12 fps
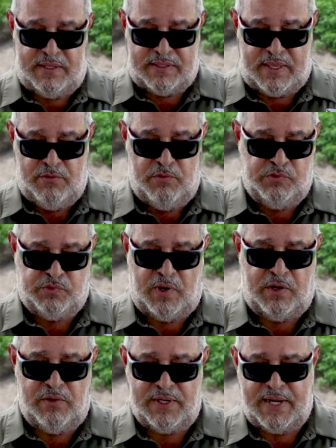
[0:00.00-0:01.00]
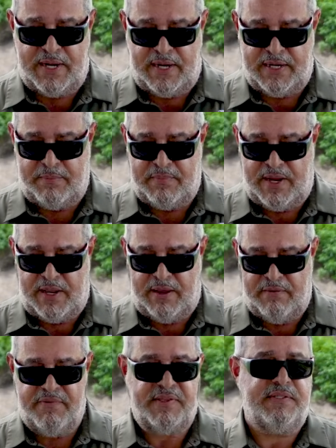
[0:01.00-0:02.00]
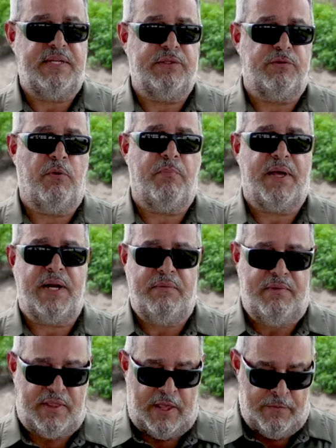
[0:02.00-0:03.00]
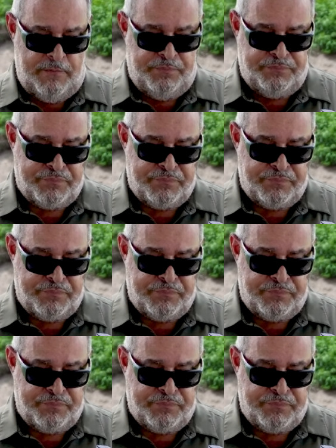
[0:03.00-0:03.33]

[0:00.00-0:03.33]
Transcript: This is from a channel user who lent it to me for the video.